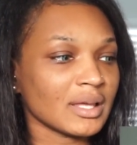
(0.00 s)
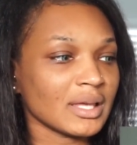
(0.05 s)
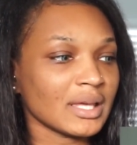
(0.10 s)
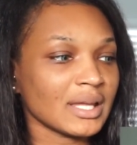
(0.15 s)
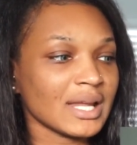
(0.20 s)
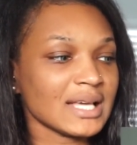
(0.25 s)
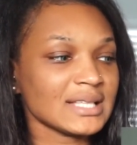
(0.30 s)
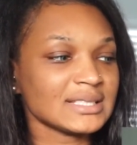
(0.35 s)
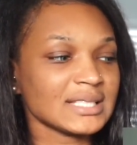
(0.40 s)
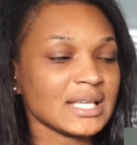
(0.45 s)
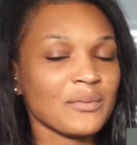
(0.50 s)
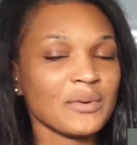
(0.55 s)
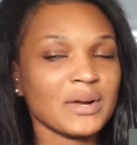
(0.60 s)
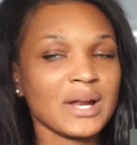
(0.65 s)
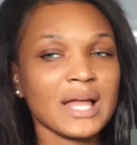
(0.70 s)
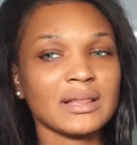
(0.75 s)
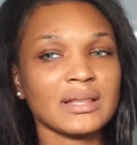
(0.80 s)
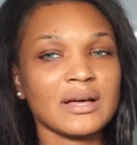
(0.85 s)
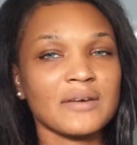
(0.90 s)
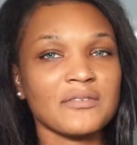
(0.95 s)
Can I say what
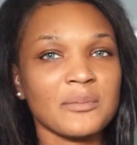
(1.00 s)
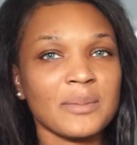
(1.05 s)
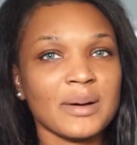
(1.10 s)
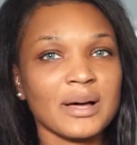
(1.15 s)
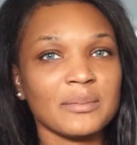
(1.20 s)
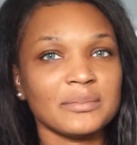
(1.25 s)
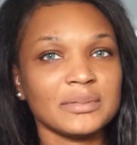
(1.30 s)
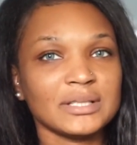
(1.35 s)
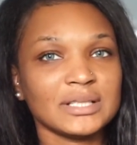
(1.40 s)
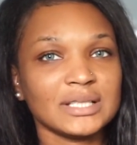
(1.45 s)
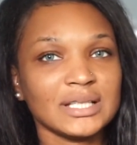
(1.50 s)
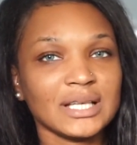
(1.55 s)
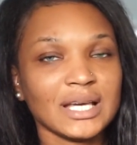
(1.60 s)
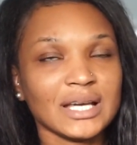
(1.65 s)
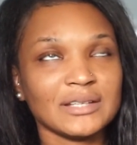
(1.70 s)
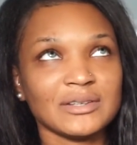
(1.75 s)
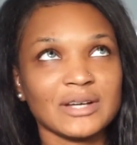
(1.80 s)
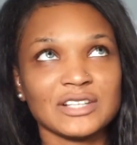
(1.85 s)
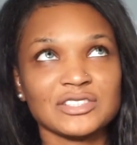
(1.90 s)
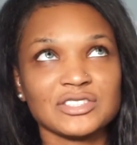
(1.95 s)
I love about Billie?
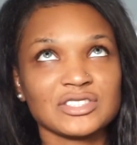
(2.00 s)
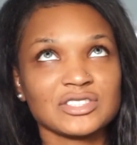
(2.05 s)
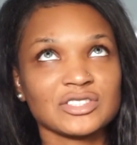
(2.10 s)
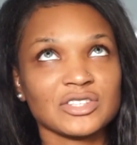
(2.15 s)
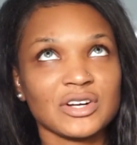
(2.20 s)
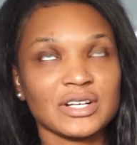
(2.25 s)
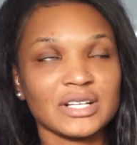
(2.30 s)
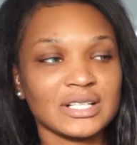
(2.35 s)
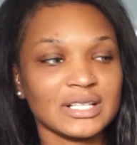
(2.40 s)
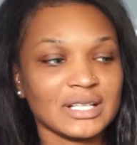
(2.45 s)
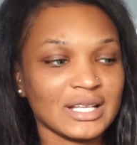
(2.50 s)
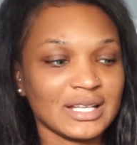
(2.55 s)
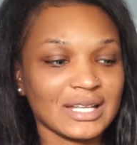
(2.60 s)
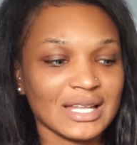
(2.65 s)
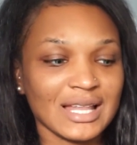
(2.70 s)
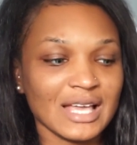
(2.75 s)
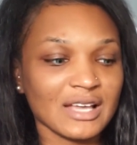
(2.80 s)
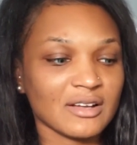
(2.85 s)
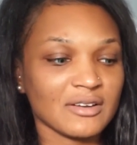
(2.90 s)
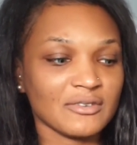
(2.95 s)
I know I just started,
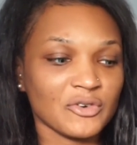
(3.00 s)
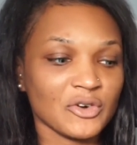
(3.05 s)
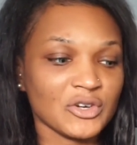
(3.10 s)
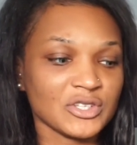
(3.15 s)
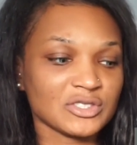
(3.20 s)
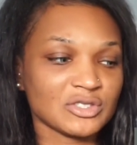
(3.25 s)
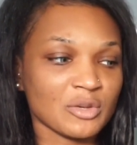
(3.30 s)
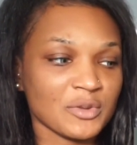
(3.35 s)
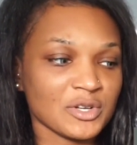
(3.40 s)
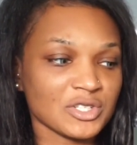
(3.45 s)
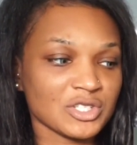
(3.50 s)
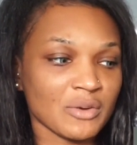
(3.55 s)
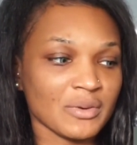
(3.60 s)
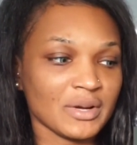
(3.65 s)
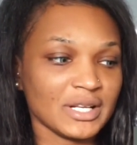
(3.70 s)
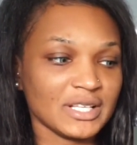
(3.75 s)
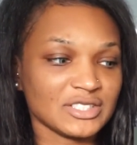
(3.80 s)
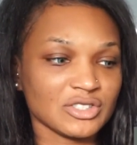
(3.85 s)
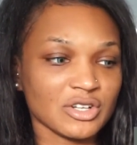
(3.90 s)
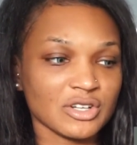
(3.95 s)
and I like her voice so much
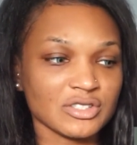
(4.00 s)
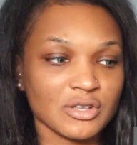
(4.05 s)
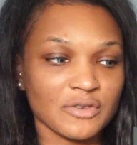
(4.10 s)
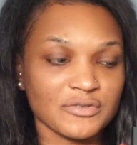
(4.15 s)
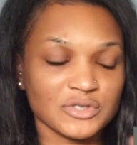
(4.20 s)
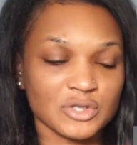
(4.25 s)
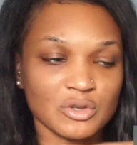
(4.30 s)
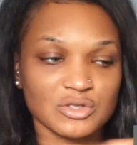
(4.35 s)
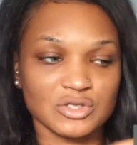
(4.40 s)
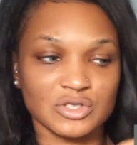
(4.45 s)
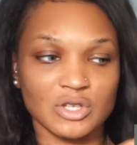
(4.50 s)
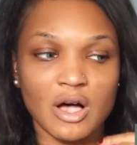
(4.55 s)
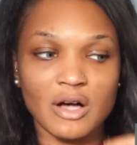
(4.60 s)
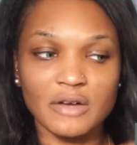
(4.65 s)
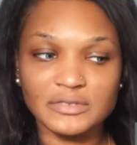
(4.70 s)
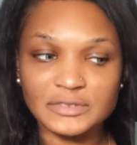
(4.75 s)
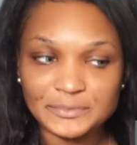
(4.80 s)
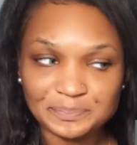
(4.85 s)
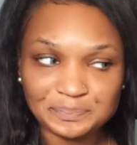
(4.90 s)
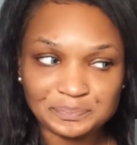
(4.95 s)
already. It starts off so
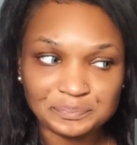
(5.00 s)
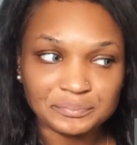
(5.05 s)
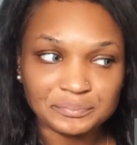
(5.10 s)
soft.